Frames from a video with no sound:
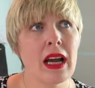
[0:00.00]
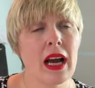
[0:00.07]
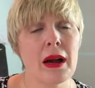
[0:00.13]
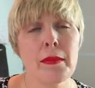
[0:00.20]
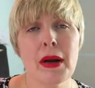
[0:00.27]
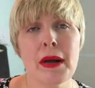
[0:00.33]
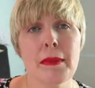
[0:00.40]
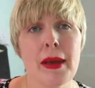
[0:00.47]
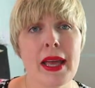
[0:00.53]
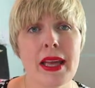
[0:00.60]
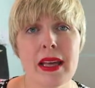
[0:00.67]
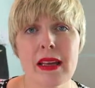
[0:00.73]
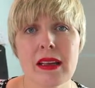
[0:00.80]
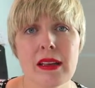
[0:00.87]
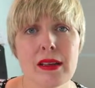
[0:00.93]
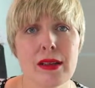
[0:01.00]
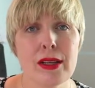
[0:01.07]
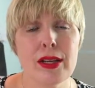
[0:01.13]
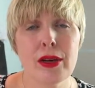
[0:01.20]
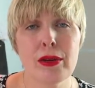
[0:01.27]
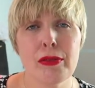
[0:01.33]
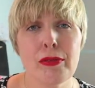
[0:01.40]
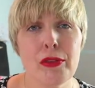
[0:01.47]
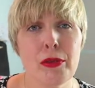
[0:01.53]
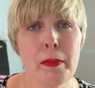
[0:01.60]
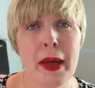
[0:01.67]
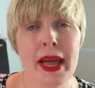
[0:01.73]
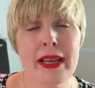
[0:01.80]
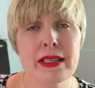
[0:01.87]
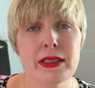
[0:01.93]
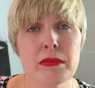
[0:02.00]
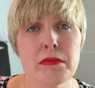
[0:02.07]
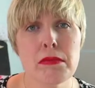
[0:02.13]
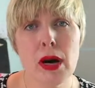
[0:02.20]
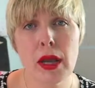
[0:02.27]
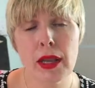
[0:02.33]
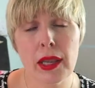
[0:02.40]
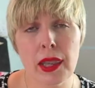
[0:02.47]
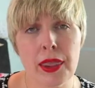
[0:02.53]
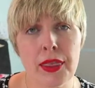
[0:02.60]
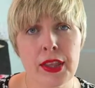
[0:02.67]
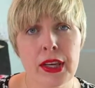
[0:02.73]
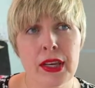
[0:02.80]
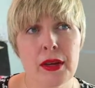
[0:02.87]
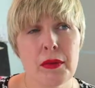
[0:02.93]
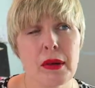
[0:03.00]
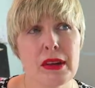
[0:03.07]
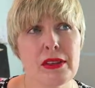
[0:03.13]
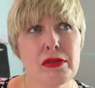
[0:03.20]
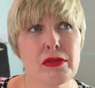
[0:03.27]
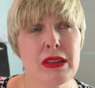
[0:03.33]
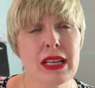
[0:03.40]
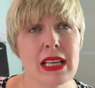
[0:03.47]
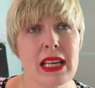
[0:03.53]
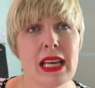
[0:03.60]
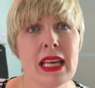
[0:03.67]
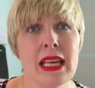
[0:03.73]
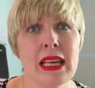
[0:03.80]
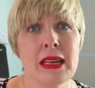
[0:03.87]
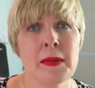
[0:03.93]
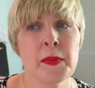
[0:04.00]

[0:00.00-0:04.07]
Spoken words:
I might make a few pence a month, whereas really